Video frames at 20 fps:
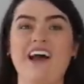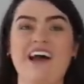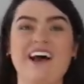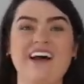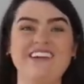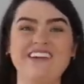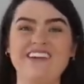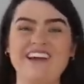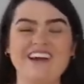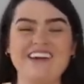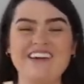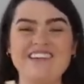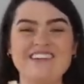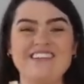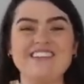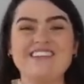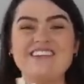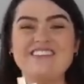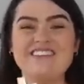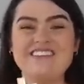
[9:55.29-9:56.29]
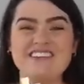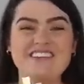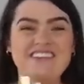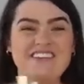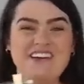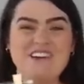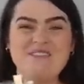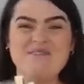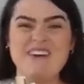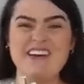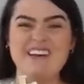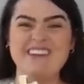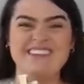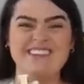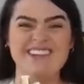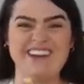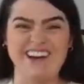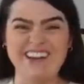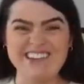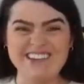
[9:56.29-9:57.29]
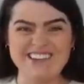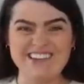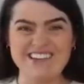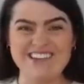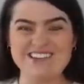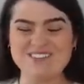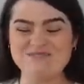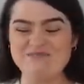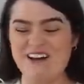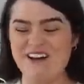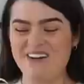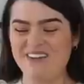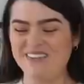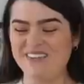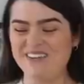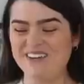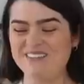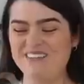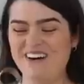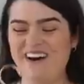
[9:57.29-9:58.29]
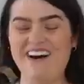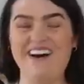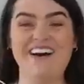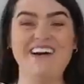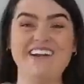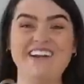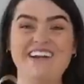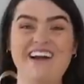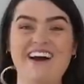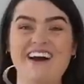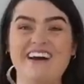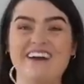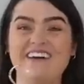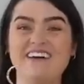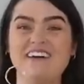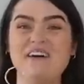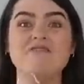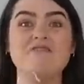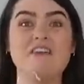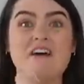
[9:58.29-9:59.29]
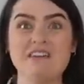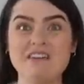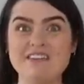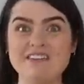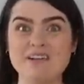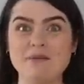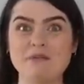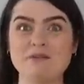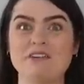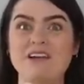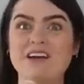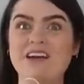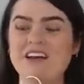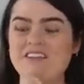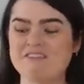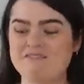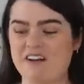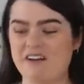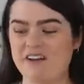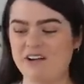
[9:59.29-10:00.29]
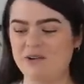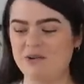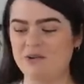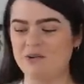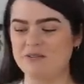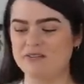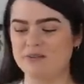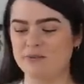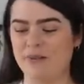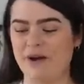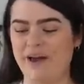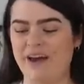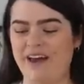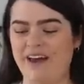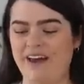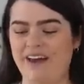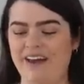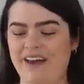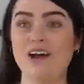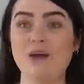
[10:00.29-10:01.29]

And like I said, there's just something a bit 90s about them. I don't know. Very summery, very cool to wear.